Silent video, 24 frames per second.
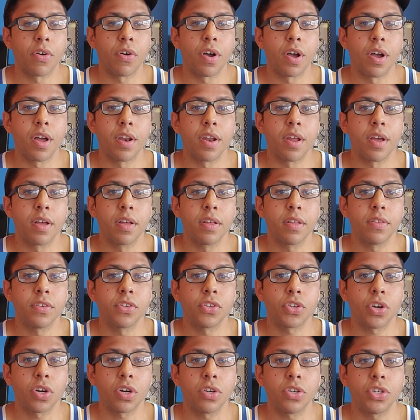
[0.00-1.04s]
on
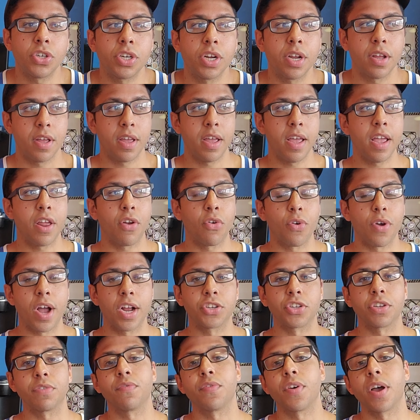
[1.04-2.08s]
search, it'll
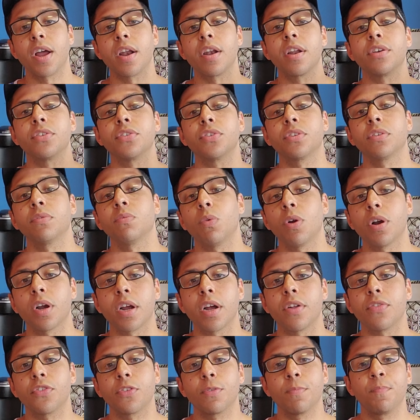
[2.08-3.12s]
actually find us
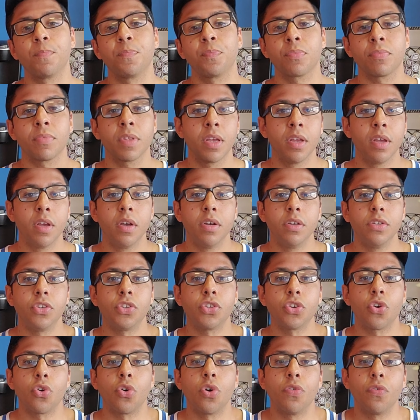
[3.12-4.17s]
workouts.
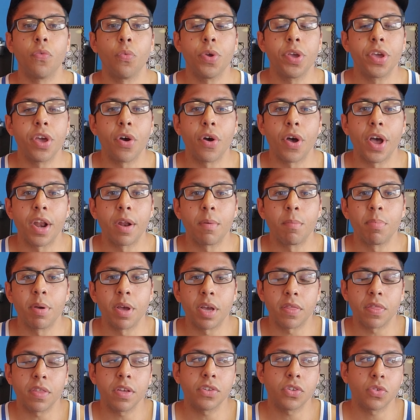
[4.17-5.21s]
So if we go ahead and
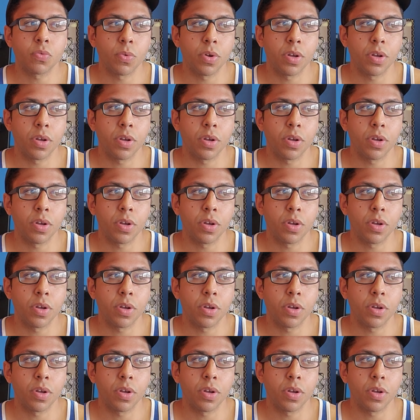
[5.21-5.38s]
pick this